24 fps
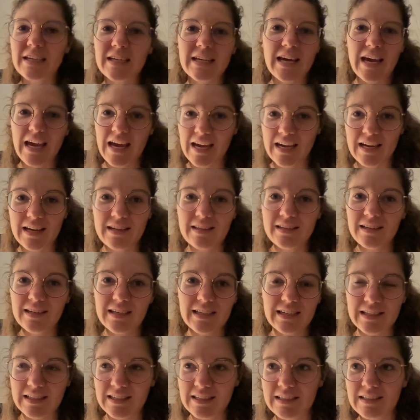Cade
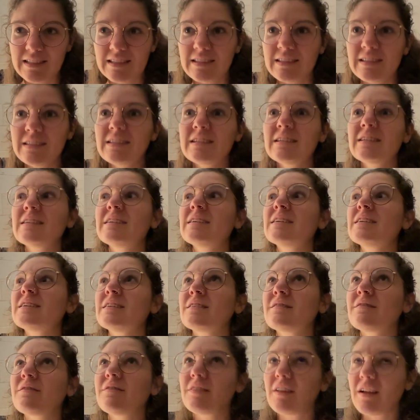in
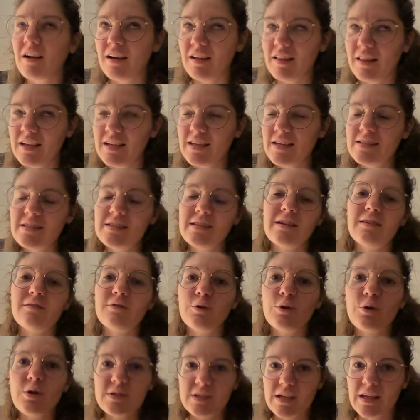Flawless, and then of
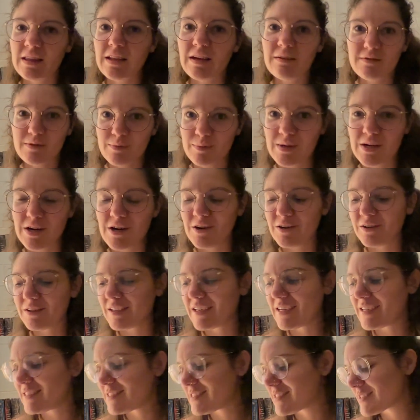course I loved him in
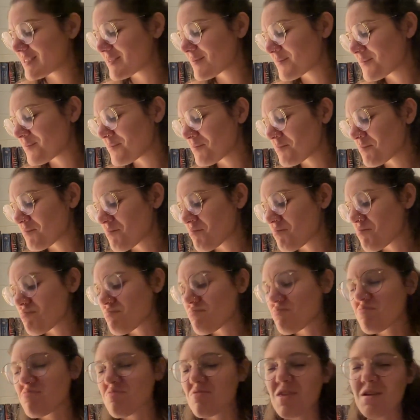Heartless.
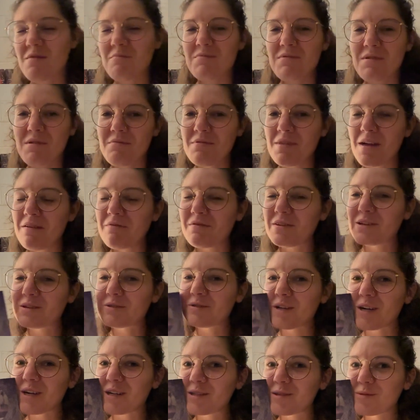But I'm loving
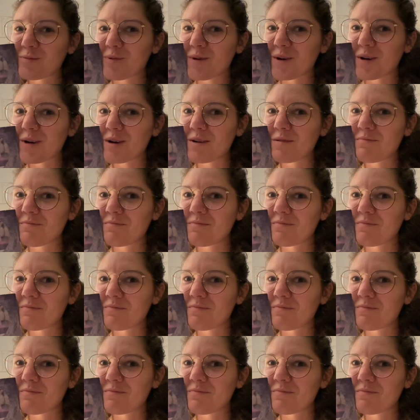Jasper.